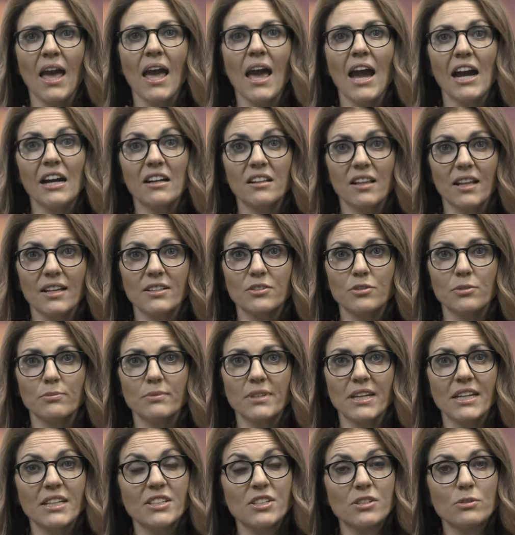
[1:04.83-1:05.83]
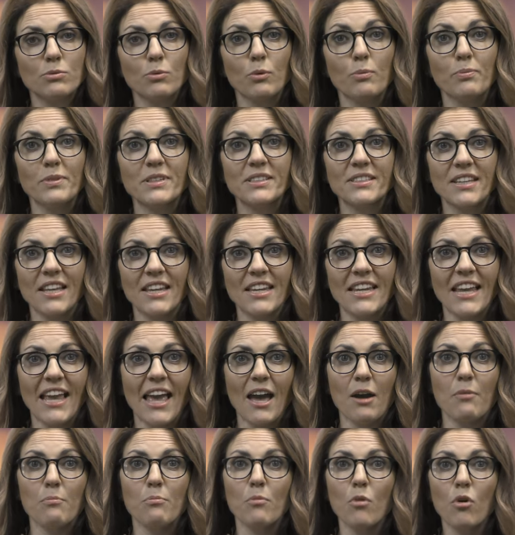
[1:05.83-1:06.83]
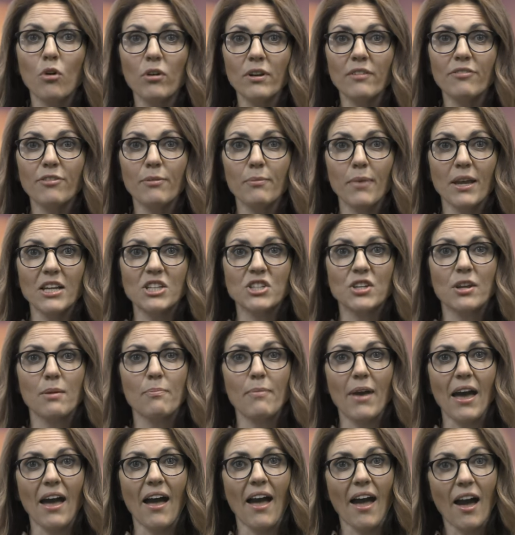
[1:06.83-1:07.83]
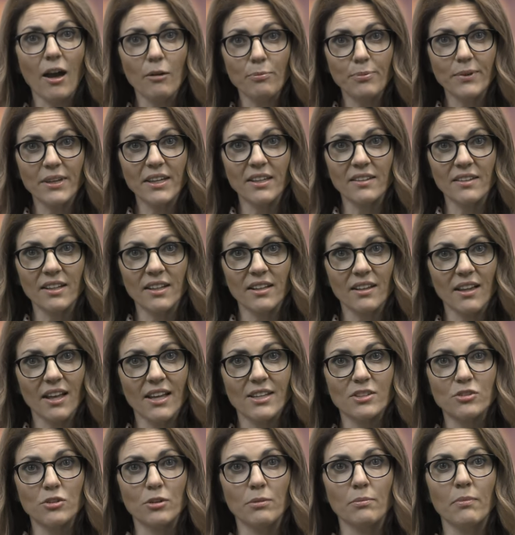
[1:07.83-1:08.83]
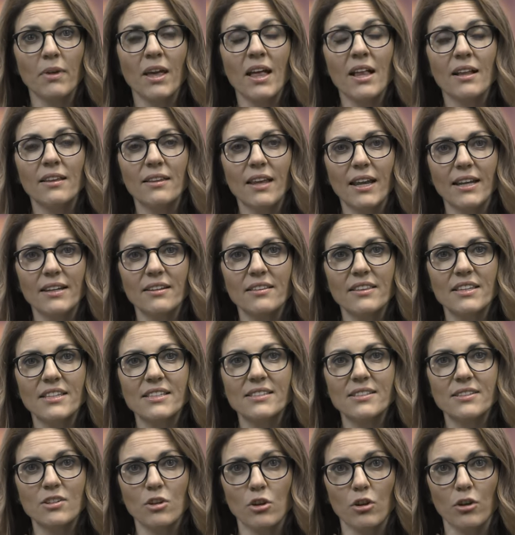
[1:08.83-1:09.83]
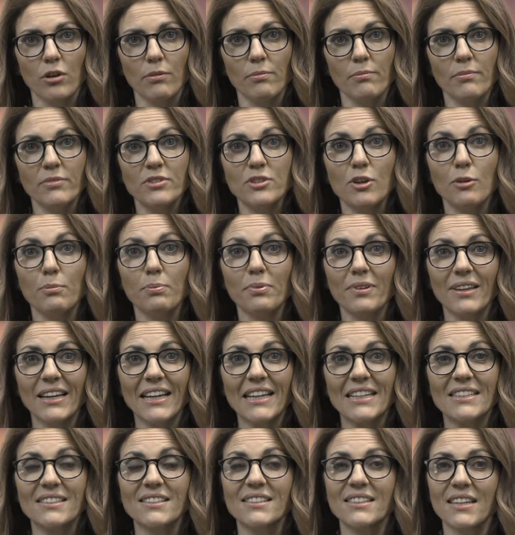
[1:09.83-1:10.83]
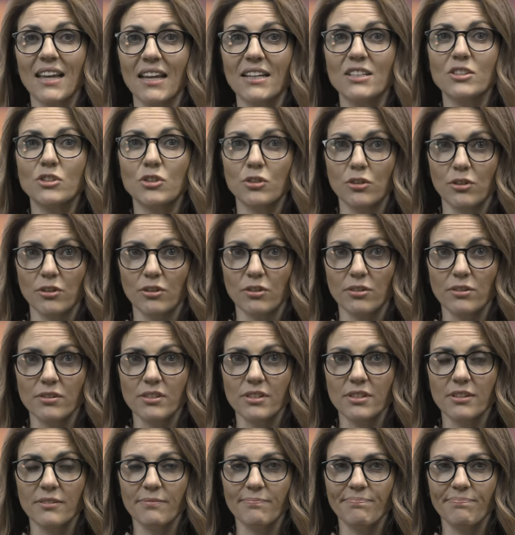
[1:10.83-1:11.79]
Our classroom teachers will be sending out more information about helping in the classroom later this term, so please stay tuned.